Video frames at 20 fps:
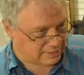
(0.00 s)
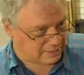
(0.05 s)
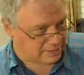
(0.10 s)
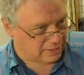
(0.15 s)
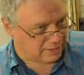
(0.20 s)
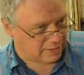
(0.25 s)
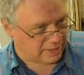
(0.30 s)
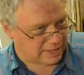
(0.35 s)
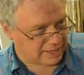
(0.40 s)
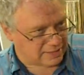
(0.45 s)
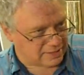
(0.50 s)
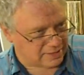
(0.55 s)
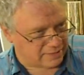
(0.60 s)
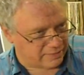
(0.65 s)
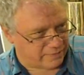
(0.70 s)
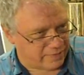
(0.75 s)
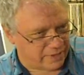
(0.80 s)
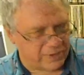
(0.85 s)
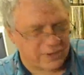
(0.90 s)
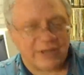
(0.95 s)
It still
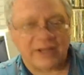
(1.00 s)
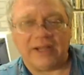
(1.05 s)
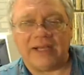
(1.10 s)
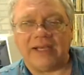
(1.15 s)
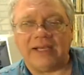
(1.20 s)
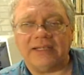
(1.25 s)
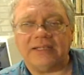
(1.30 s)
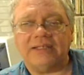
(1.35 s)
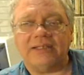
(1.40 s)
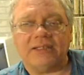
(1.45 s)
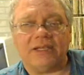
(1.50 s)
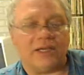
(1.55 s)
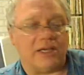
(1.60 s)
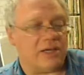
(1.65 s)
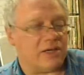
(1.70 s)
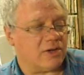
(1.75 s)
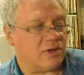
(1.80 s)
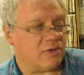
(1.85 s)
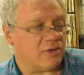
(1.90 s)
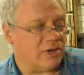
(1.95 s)
has a very
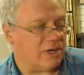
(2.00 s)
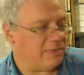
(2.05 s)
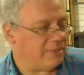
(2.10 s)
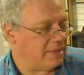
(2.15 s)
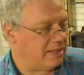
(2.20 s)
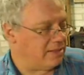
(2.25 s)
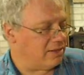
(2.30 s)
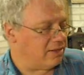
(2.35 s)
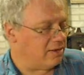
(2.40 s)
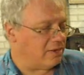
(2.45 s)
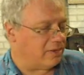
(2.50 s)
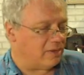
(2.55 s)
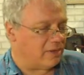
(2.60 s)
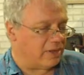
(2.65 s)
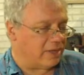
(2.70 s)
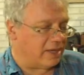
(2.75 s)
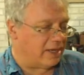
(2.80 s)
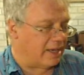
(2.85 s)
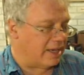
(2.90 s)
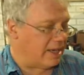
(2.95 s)
nice creamy
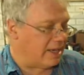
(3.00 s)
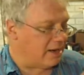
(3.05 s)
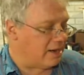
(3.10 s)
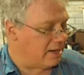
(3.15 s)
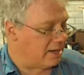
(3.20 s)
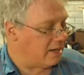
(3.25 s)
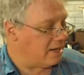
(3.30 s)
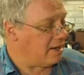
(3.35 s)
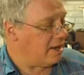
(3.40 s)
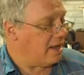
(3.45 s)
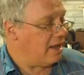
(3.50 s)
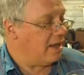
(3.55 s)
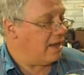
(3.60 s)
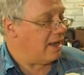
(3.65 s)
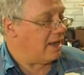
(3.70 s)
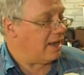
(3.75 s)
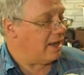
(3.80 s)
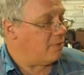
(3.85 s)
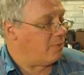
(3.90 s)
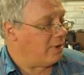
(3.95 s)
little head on it.
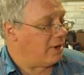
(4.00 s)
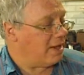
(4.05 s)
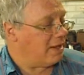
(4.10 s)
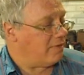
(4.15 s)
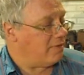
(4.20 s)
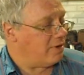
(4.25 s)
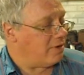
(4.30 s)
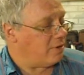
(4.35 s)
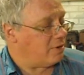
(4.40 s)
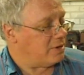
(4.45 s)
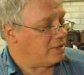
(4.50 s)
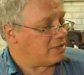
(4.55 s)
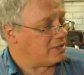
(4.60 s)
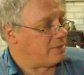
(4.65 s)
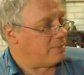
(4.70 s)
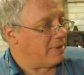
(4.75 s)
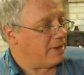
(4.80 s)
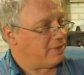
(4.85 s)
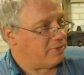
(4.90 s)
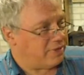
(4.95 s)
And what I've
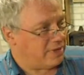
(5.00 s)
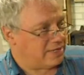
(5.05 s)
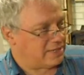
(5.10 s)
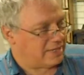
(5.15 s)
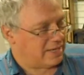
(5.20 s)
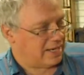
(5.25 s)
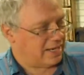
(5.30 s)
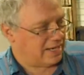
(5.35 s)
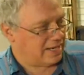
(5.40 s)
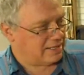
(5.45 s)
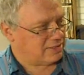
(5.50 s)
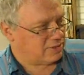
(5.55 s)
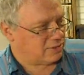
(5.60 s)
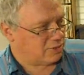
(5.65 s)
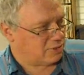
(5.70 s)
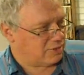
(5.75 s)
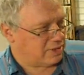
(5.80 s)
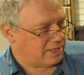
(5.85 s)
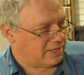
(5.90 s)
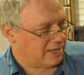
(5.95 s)
noticed about these
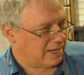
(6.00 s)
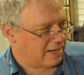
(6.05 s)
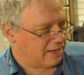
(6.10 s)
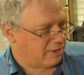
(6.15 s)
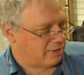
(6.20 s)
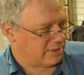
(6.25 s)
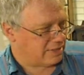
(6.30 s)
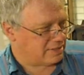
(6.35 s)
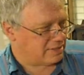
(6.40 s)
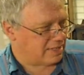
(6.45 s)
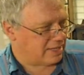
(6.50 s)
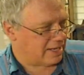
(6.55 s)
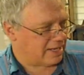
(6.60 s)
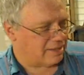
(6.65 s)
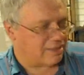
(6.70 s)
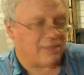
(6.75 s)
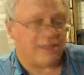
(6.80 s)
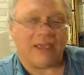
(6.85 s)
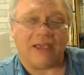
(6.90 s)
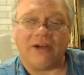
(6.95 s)
cans only now
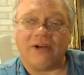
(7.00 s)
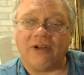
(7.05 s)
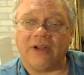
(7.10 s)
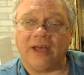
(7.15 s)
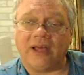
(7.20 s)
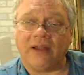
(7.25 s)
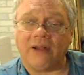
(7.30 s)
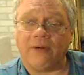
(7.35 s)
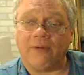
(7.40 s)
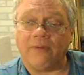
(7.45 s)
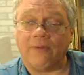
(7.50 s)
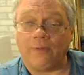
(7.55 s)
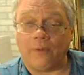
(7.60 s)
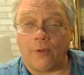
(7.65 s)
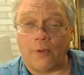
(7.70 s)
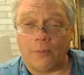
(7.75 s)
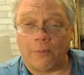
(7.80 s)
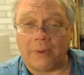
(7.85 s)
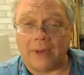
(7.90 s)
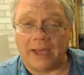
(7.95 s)
is that they are not a
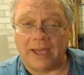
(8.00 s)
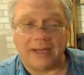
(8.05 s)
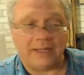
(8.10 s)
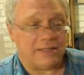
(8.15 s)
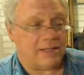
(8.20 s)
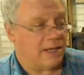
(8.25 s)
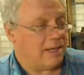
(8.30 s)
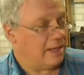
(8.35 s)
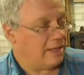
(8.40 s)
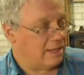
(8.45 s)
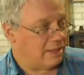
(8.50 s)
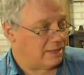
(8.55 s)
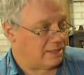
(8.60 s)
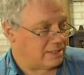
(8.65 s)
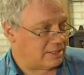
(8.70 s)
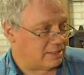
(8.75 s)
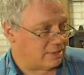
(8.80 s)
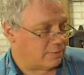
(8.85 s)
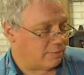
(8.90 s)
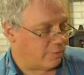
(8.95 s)
full pint.
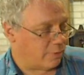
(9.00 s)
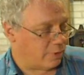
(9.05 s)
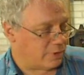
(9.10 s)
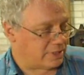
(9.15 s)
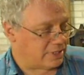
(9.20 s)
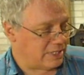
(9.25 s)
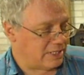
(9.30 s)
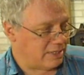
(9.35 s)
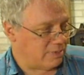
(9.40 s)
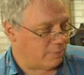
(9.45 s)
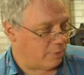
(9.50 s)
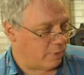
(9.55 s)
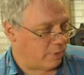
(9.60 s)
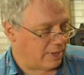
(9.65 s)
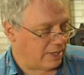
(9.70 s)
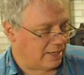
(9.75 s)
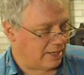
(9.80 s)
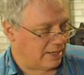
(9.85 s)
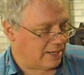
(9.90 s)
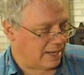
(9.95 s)
This is
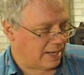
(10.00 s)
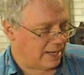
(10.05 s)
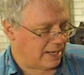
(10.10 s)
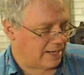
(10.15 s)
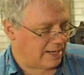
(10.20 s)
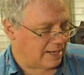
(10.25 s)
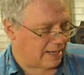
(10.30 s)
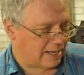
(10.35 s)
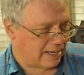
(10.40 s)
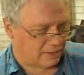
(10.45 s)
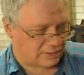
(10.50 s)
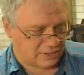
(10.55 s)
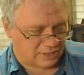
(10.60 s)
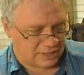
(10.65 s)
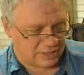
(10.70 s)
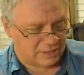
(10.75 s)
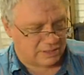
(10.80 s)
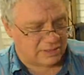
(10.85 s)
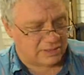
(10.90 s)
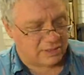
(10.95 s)
14.9
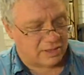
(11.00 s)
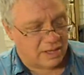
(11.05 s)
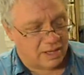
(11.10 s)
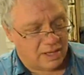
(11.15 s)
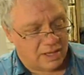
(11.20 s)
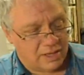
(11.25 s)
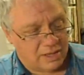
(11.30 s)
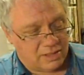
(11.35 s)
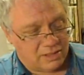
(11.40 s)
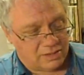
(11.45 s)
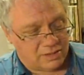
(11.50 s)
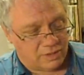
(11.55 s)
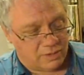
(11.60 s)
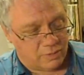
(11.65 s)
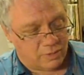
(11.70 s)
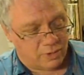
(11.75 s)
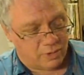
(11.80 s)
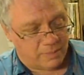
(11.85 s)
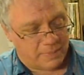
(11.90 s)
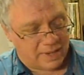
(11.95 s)
ounces.
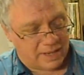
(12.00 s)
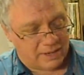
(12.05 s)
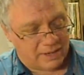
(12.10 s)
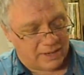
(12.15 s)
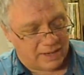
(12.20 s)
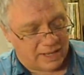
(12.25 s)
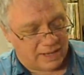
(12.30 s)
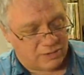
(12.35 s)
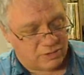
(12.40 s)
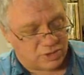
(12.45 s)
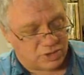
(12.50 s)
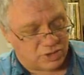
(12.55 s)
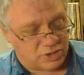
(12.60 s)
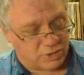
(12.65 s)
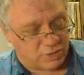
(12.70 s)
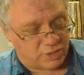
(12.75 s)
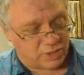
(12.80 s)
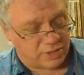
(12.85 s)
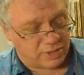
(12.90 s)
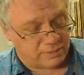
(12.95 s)
So we're about an
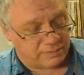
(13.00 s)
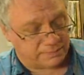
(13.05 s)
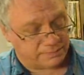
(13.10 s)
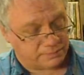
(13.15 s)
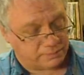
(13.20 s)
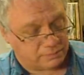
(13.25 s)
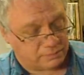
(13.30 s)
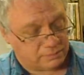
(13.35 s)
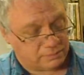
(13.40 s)
ounce short.